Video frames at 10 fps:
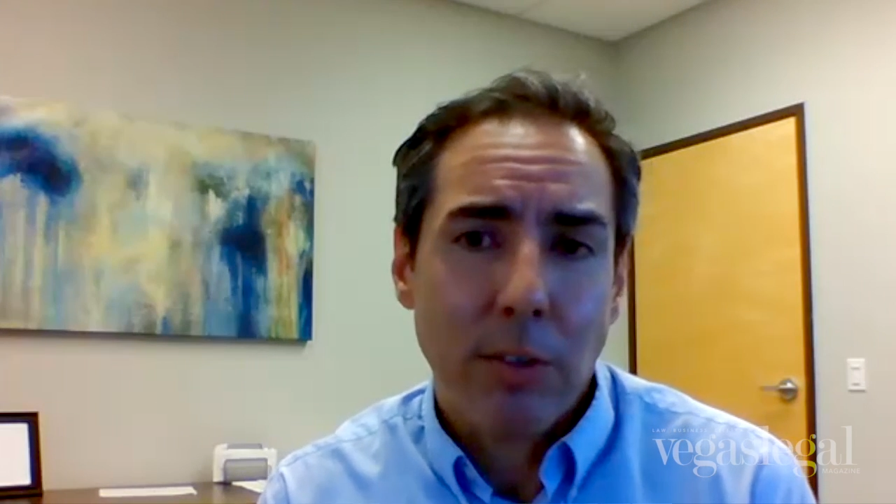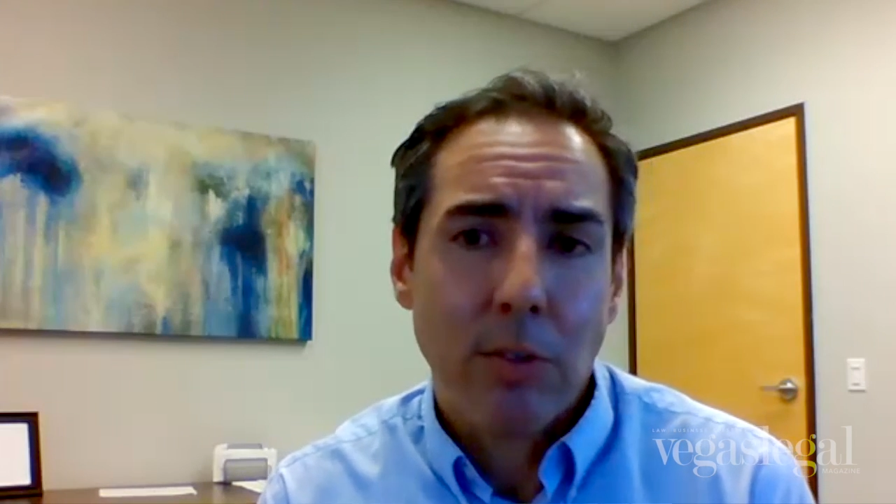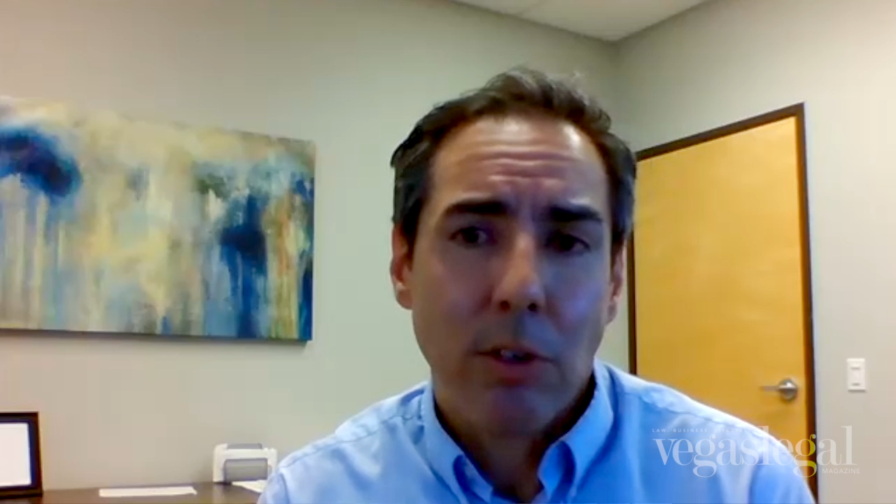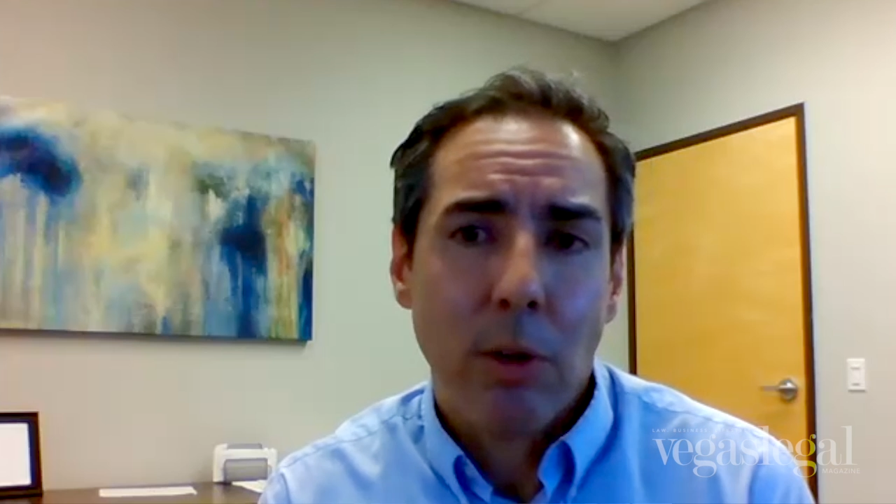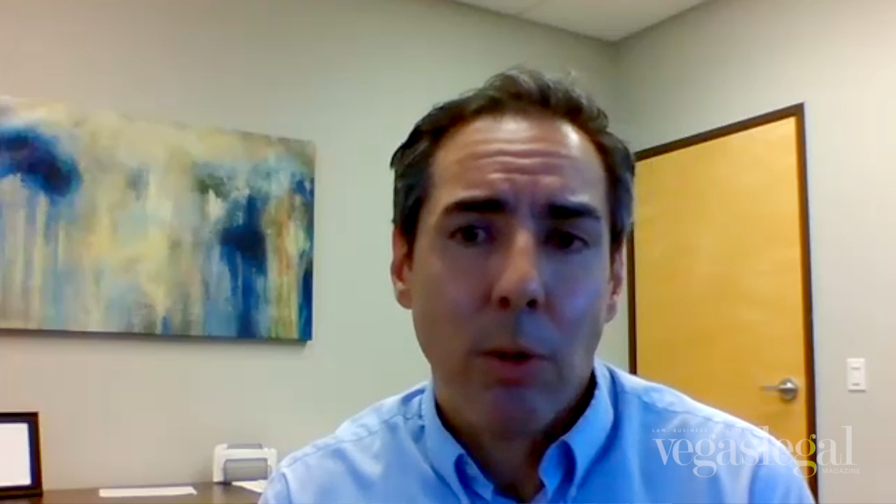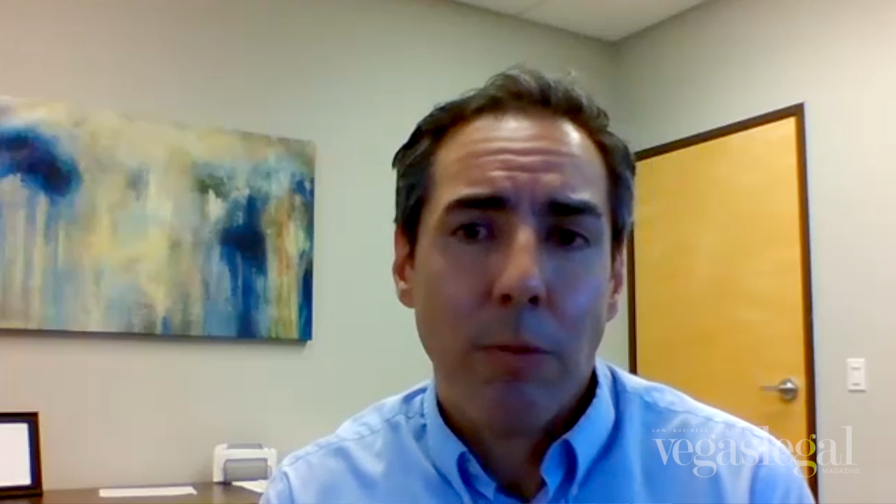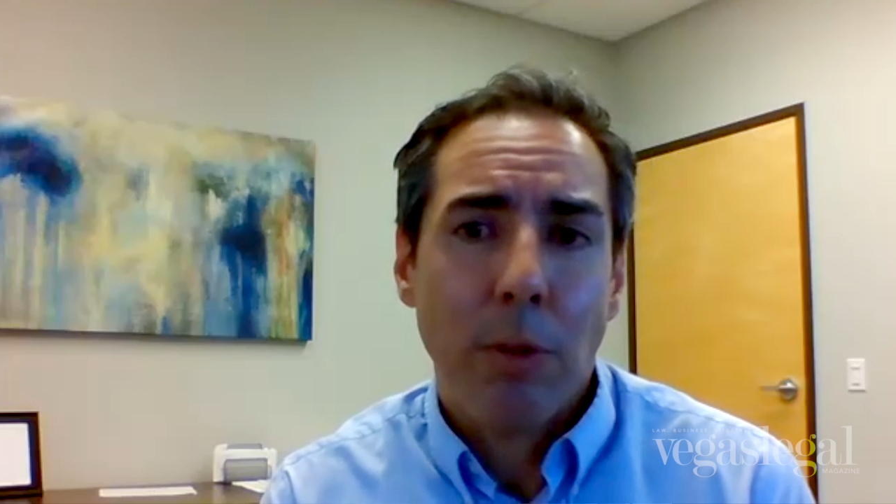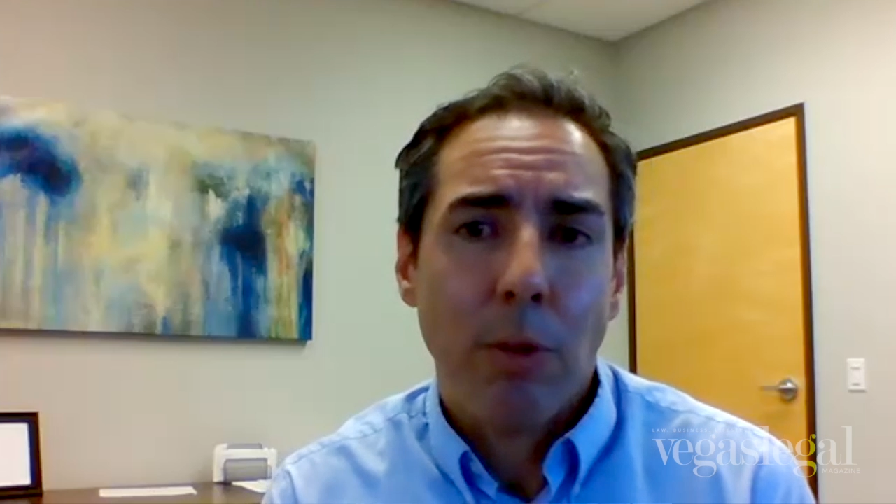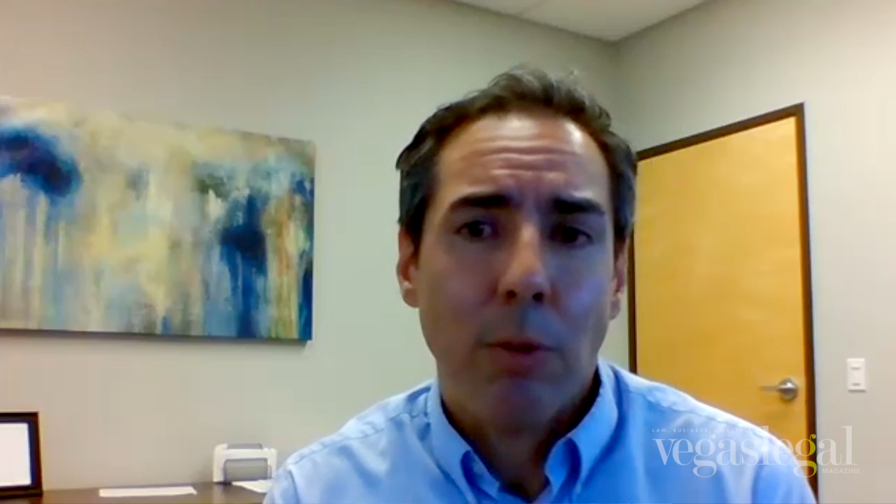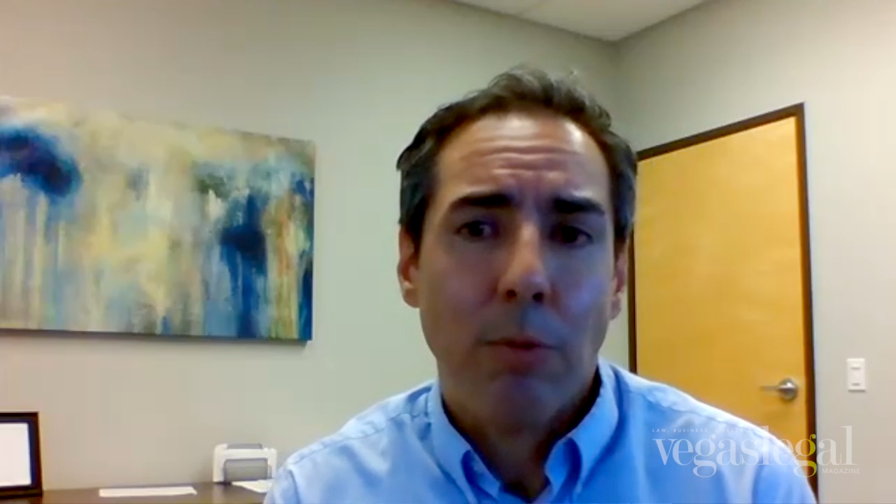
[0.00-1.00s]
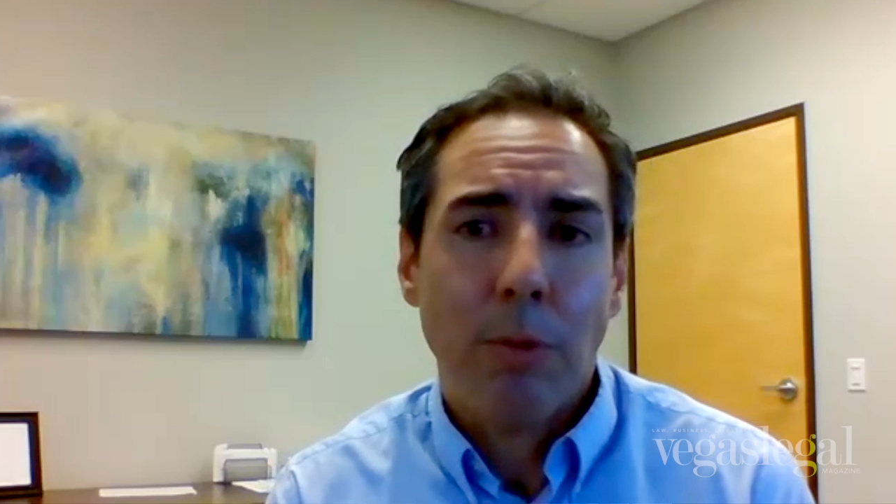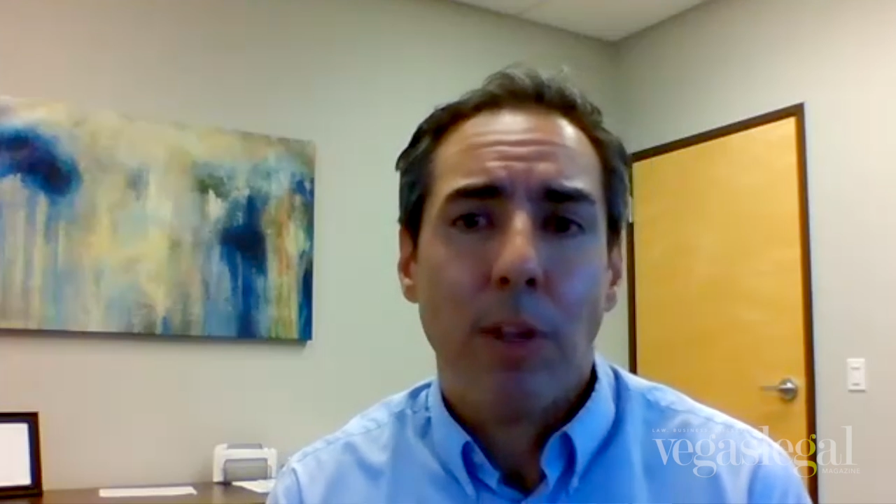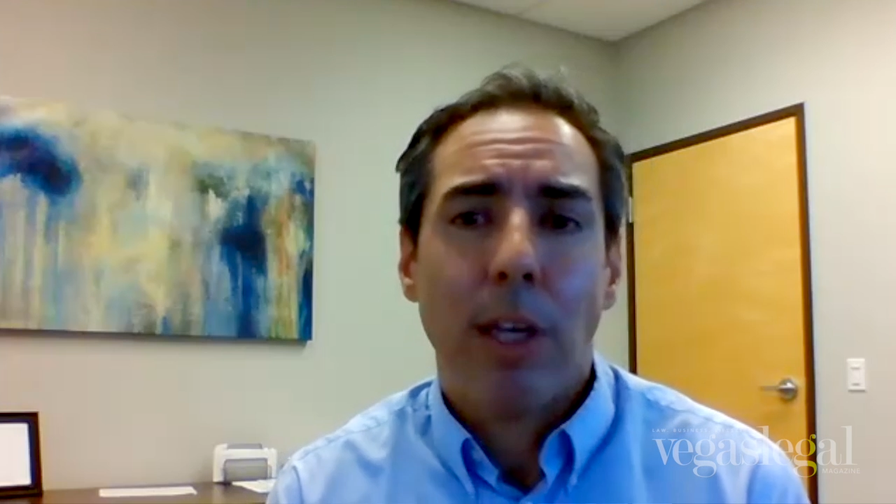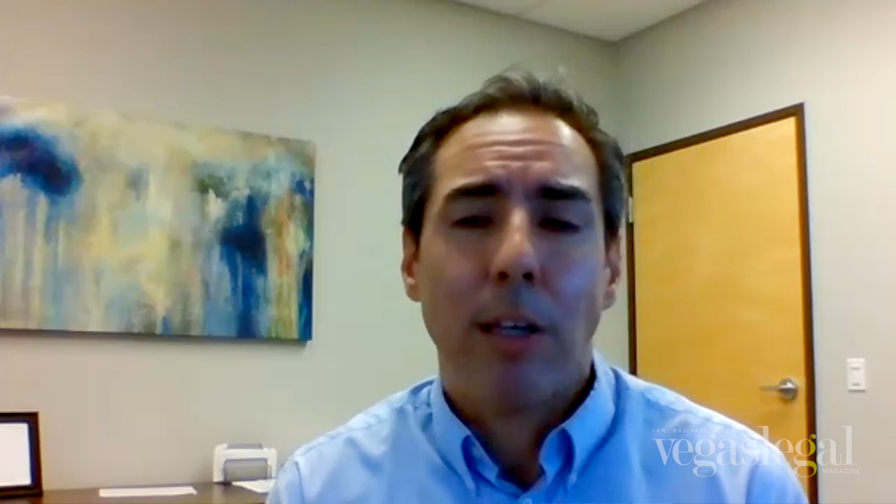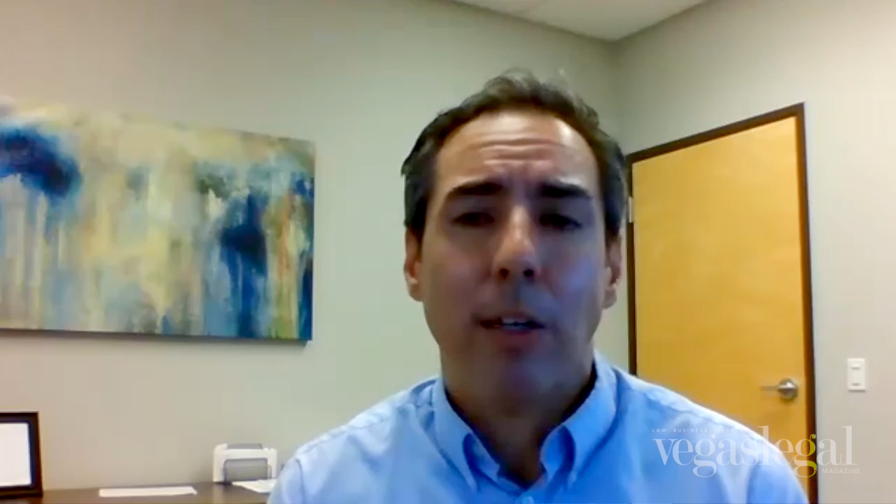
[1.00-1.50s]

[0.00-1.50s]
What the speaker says: So if you take